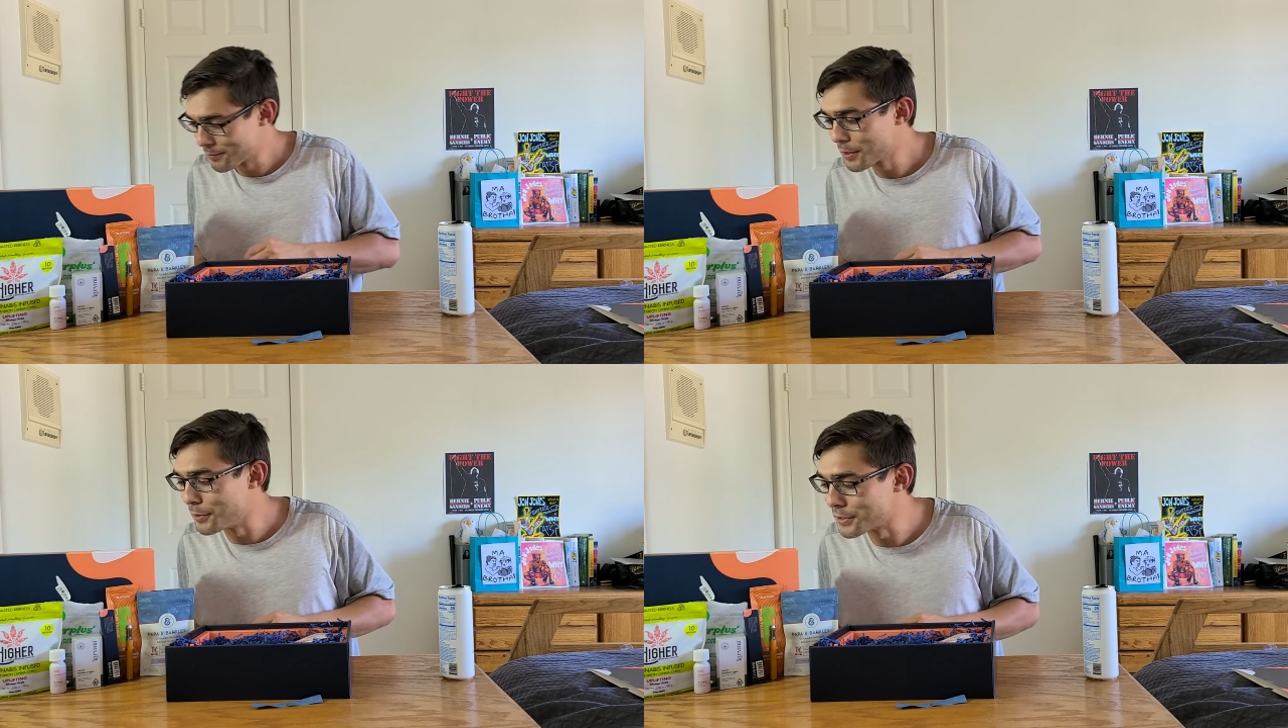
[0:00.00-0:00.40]

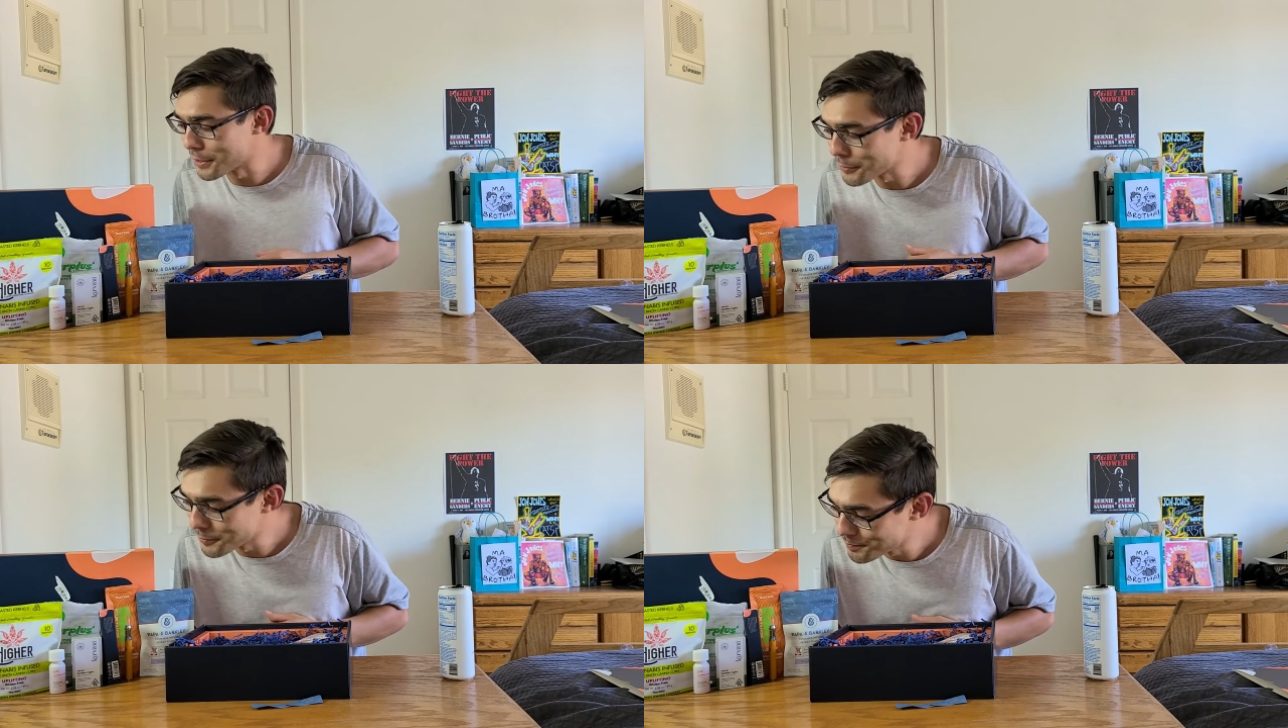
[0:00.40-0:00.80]
close
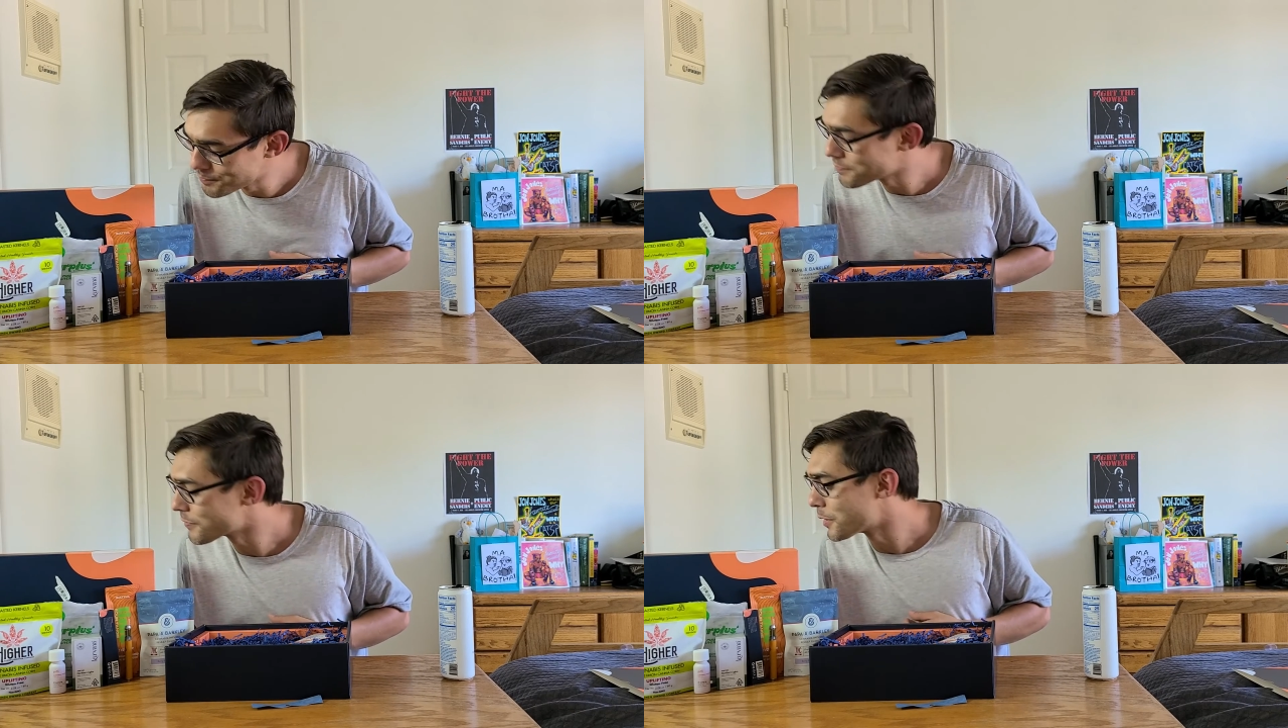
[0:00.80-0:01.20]
enough.
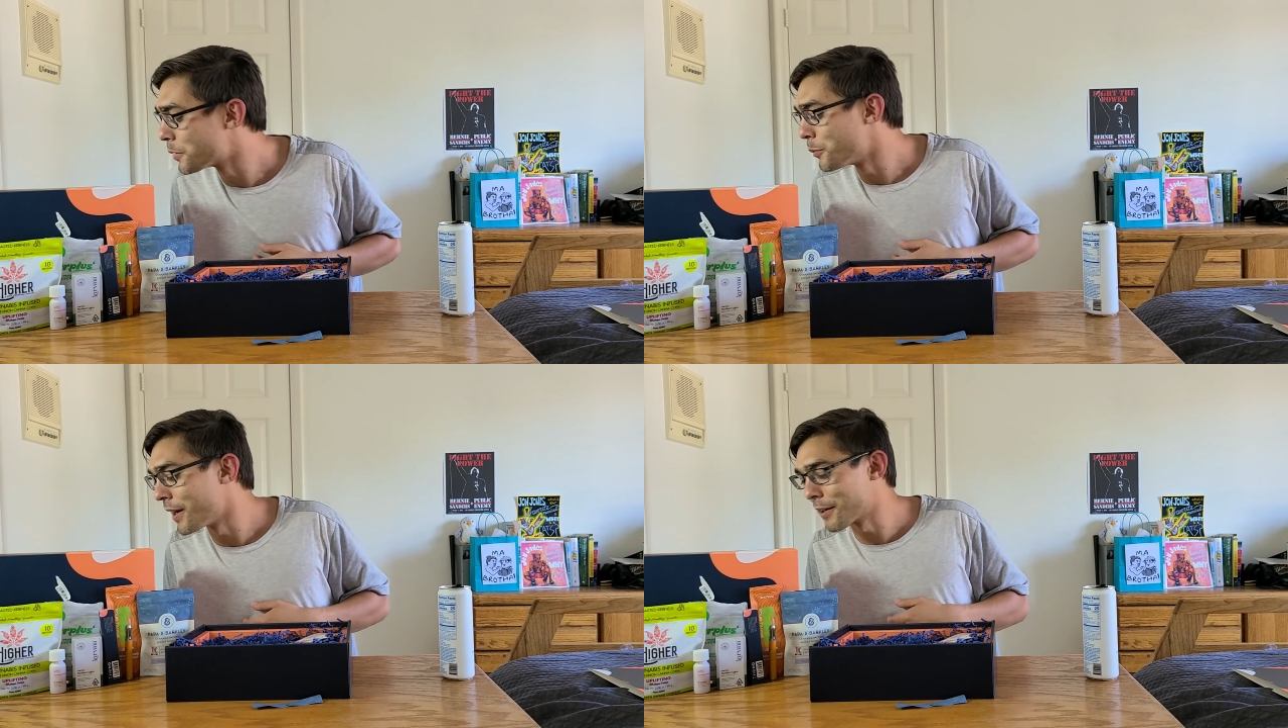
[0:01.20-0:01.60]

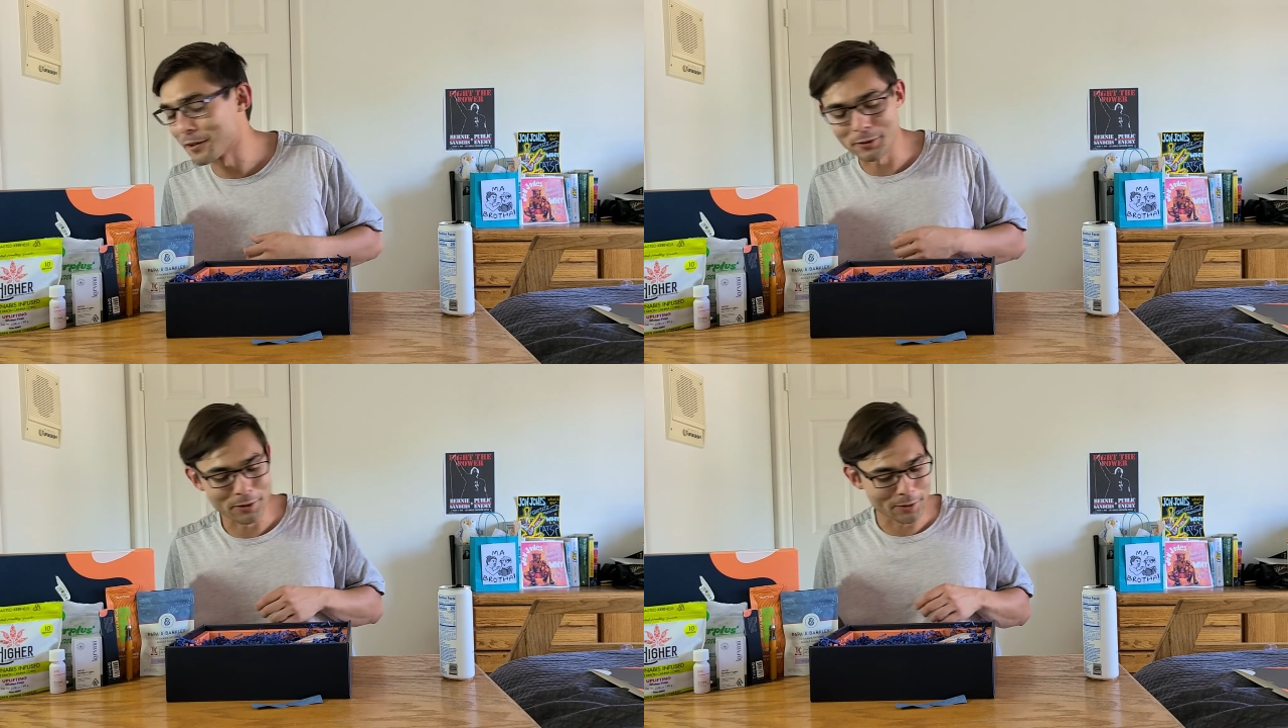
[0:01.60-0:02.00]
Goodbye,
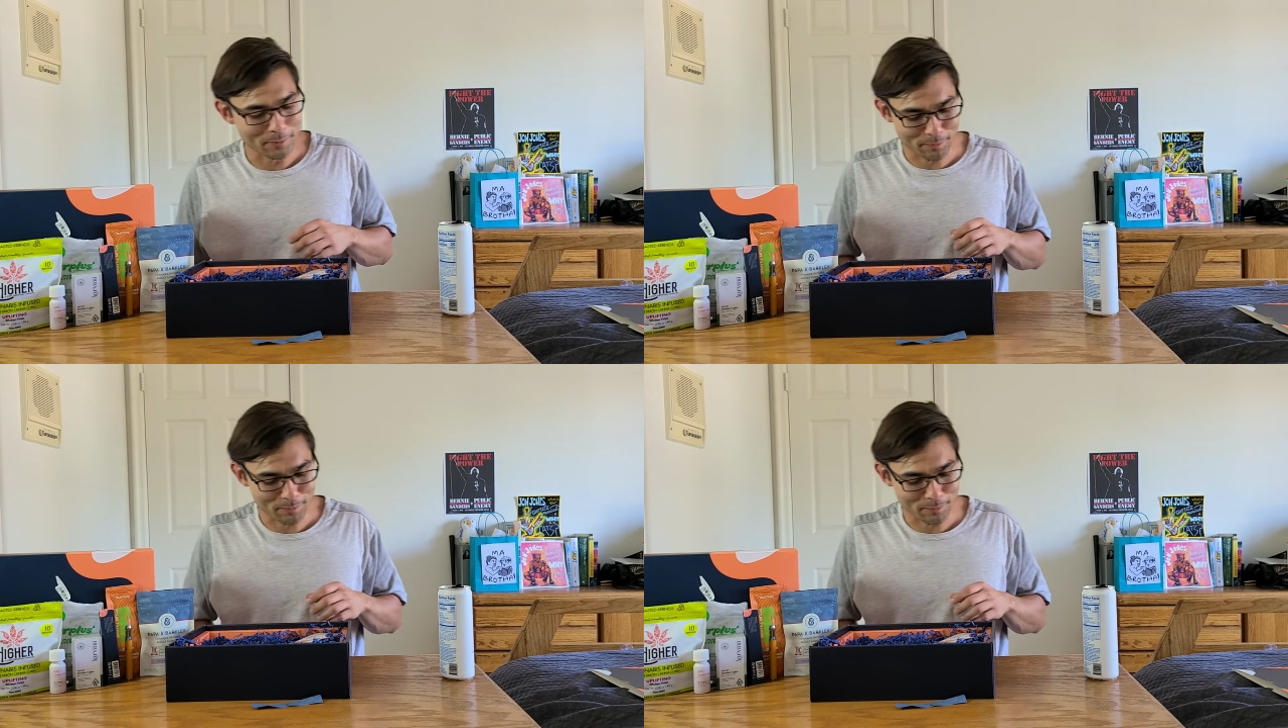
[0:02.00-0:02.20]
cartridge.